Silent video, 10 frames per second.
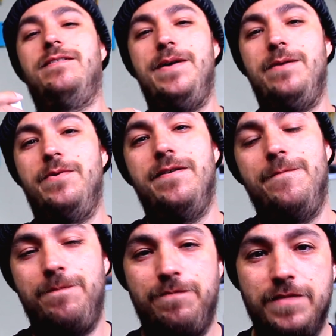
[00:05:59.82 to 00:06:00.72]
on the bed with
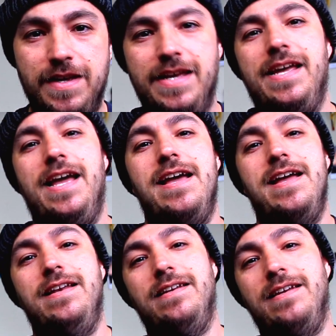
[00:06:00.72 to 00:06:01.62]
him,
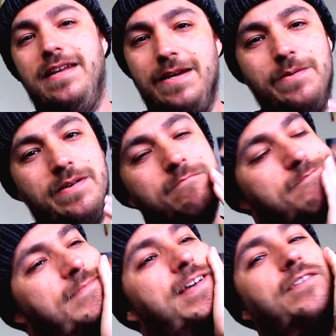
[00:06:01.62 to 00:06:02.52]
and he would
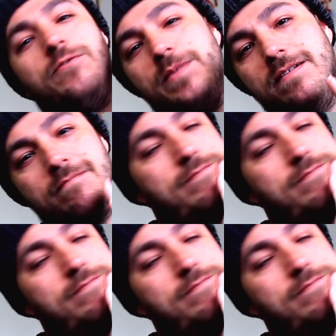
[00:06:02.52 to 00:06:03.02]
nuzzle me